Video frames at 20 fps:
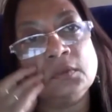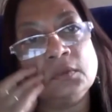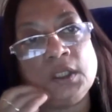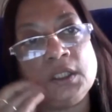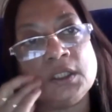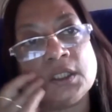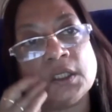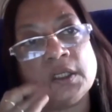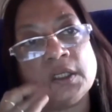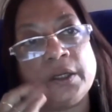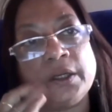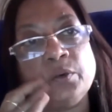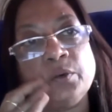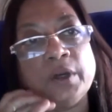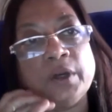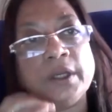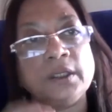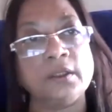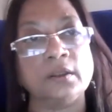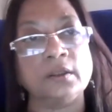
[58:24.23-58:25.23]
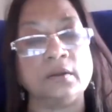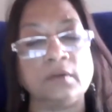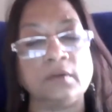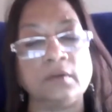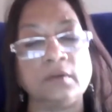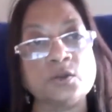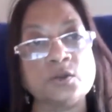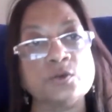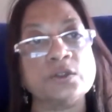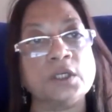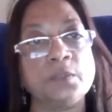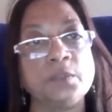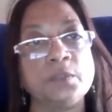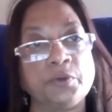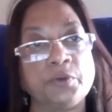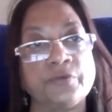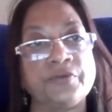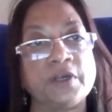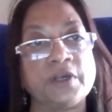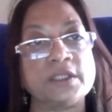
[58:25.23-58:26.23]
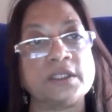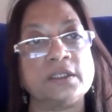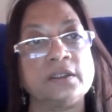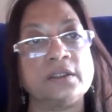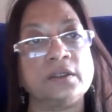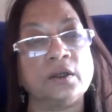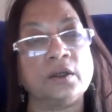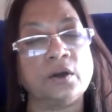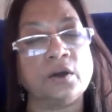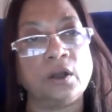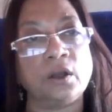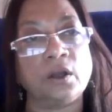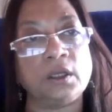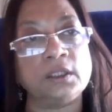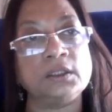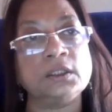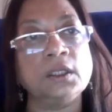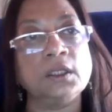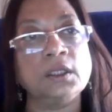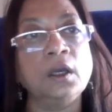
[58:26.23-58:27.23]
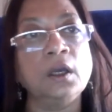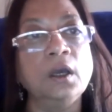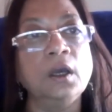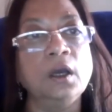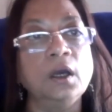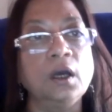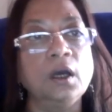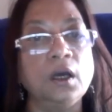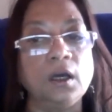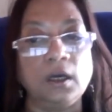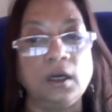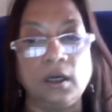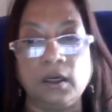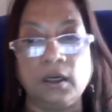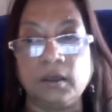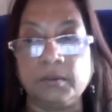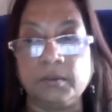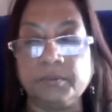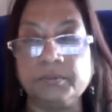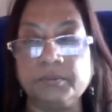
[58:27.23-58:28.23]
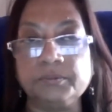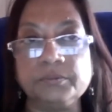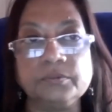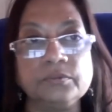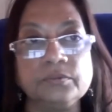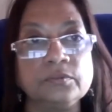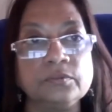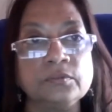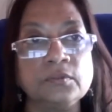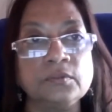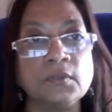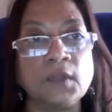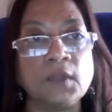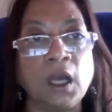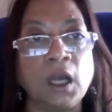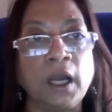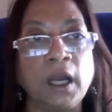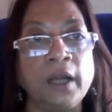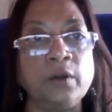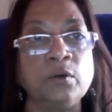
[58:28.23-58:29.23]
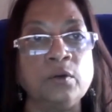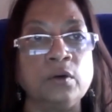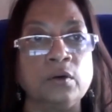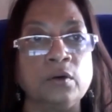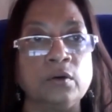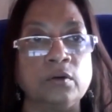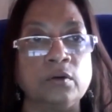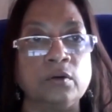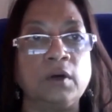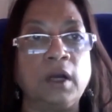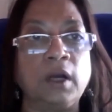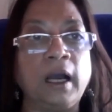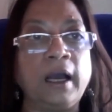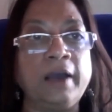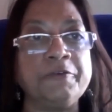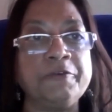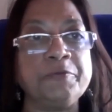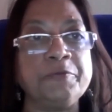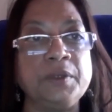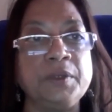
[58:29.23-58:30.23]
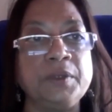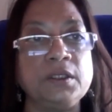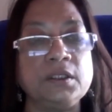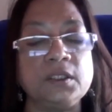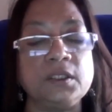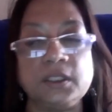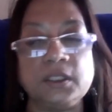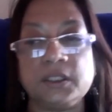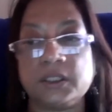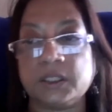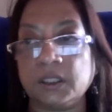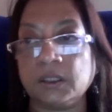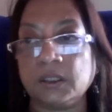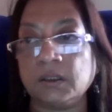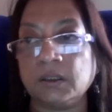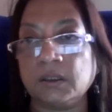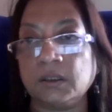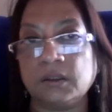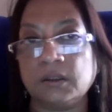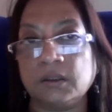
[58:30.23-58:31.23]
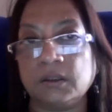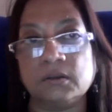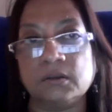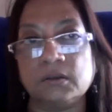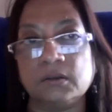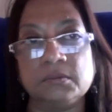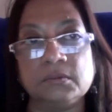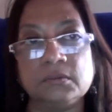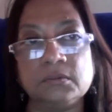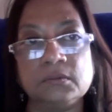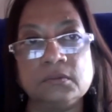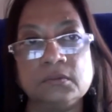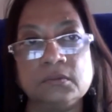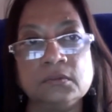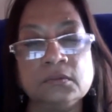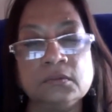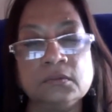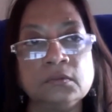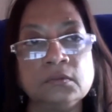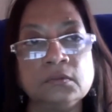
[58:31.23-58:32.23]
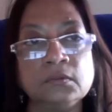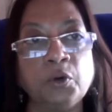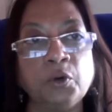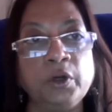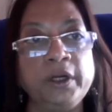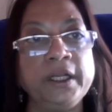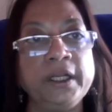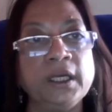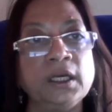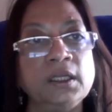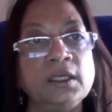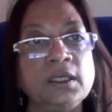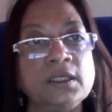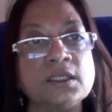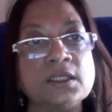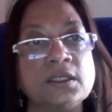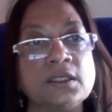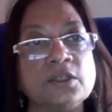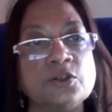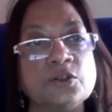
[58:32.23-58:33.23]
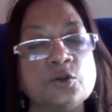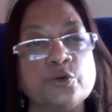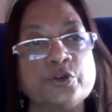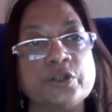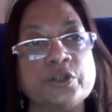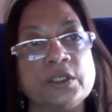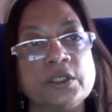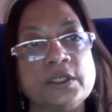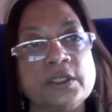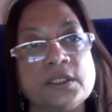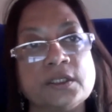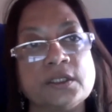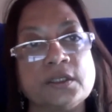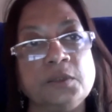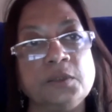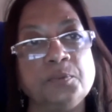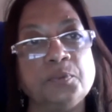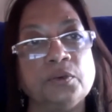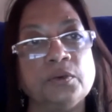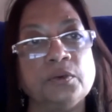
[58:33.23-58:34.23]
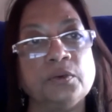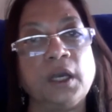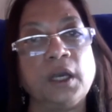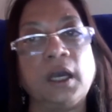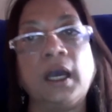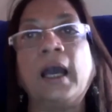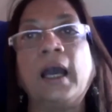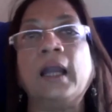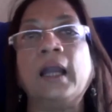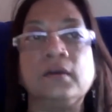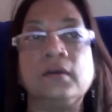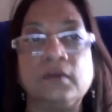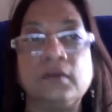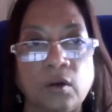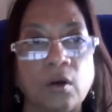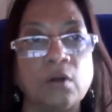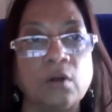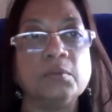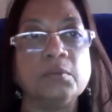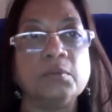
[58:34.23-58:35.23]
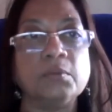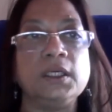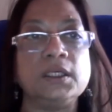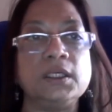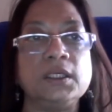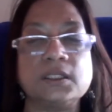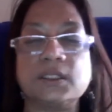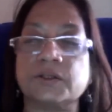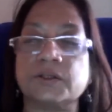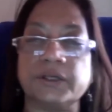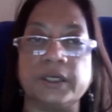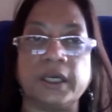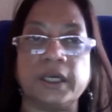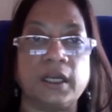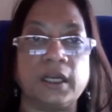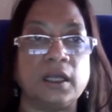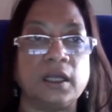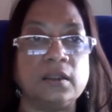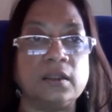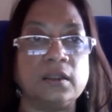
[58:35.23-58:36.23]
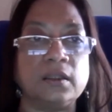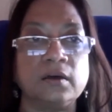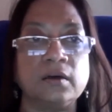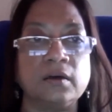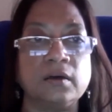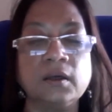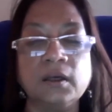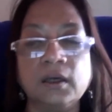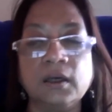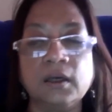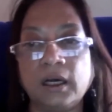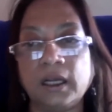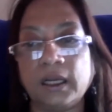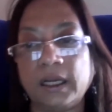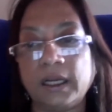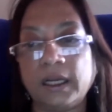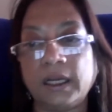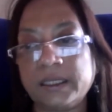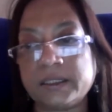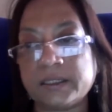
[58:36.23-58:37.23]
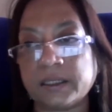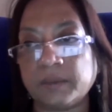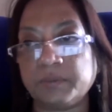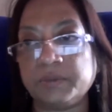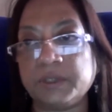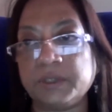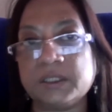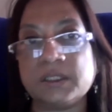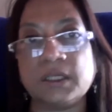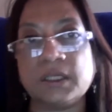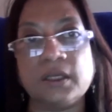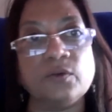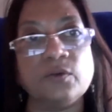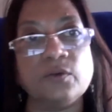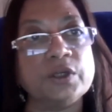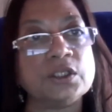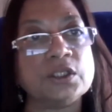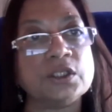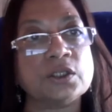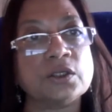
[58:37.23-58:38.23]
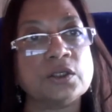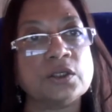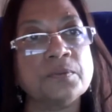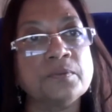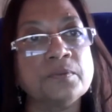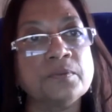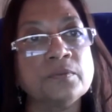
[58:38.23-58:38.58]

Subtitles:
teacher educator, associate professor in a college. I don't know. I have been teaching political history, social history, and normally history and other allied subjects, in which